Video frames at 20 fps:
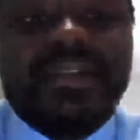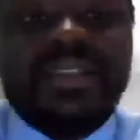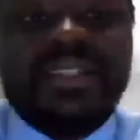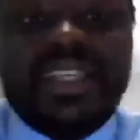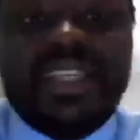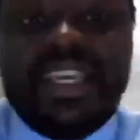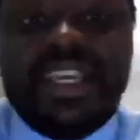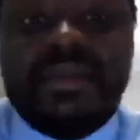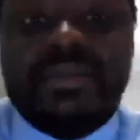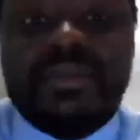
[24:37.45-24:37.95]

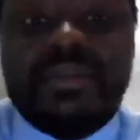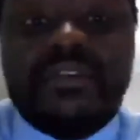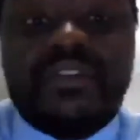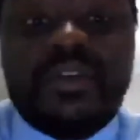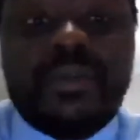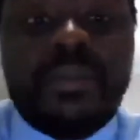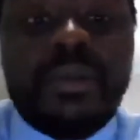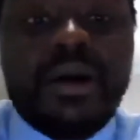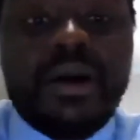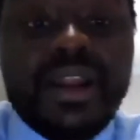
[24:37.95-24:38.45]
team
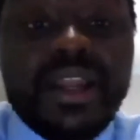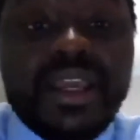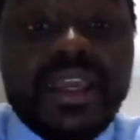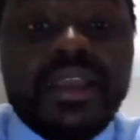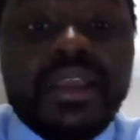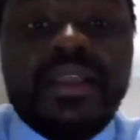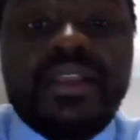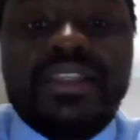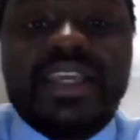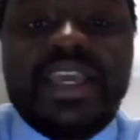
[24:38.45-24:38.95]
for
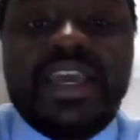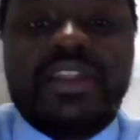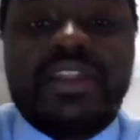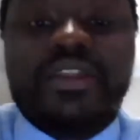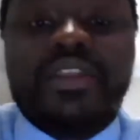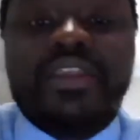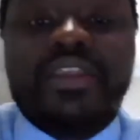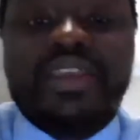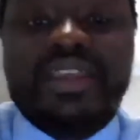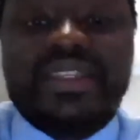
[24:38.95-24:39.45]
putting together
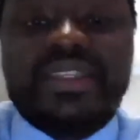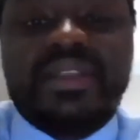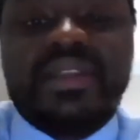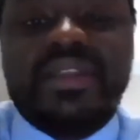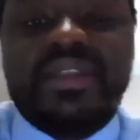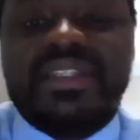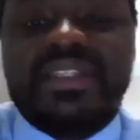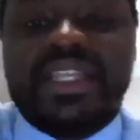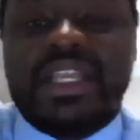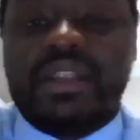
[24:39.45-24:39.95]
this
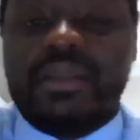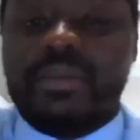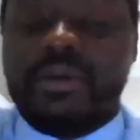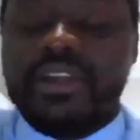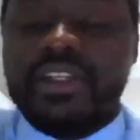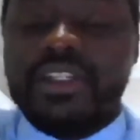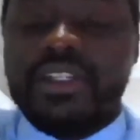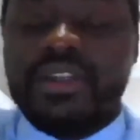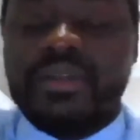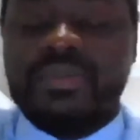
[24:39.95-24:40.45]

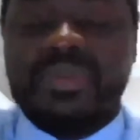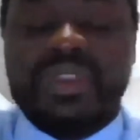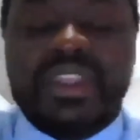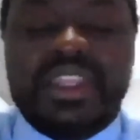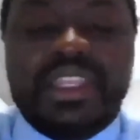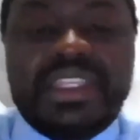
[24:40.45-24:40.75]
celebration.